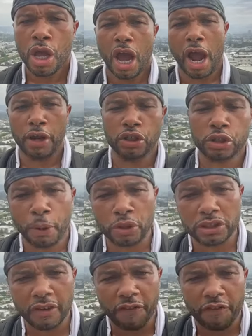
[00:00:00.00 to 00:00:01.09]
wearing a face
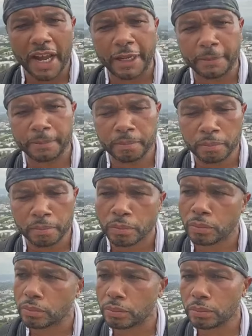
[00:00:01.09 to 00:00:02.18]
flag,
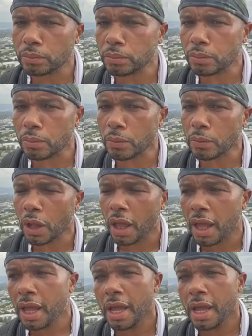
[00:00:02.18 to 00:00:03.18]
how are you supposed to fight